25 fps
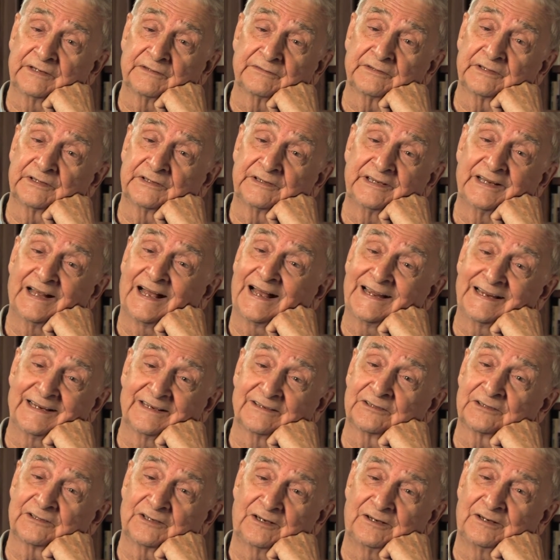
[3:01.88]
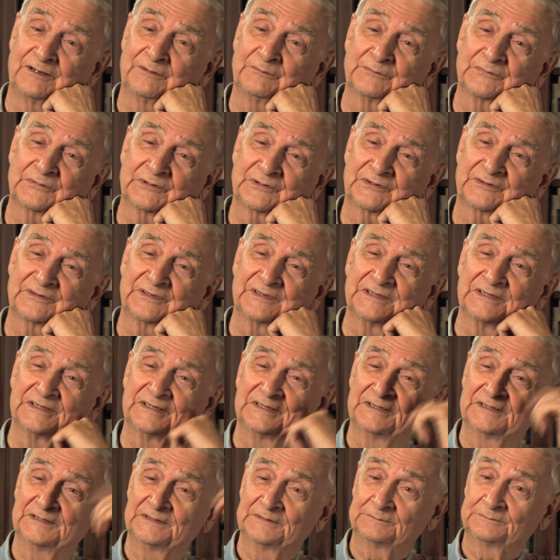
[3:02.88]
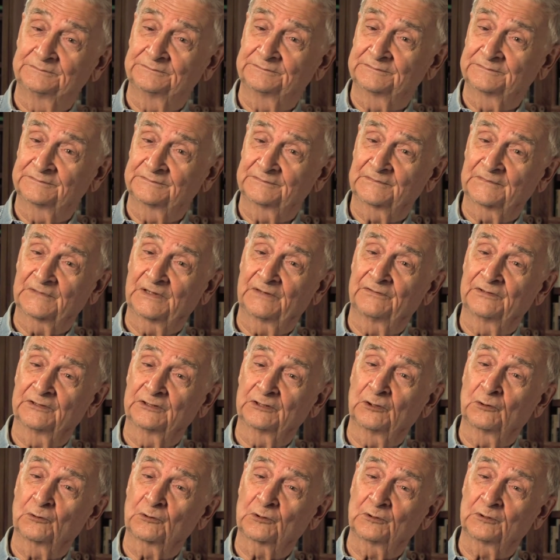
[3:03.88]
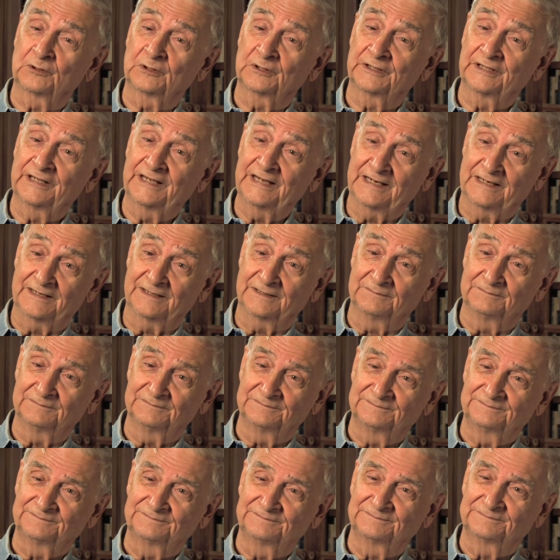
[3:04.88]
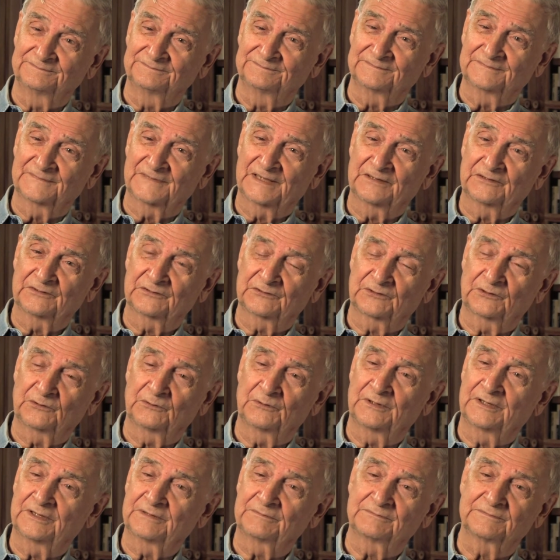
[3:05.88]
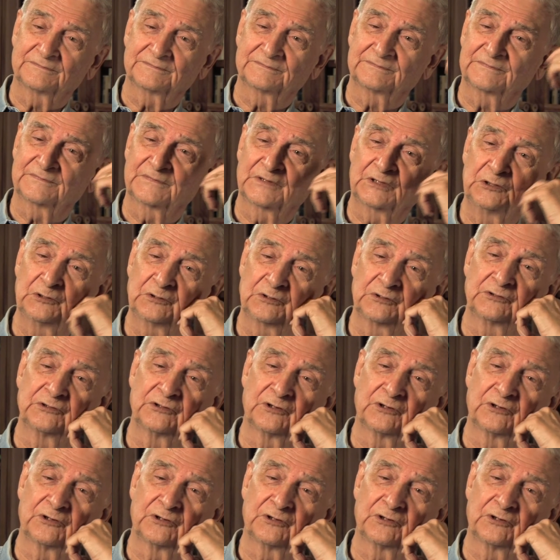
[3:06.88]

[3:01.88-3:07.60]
of the diatoms of a local lake and so on. You could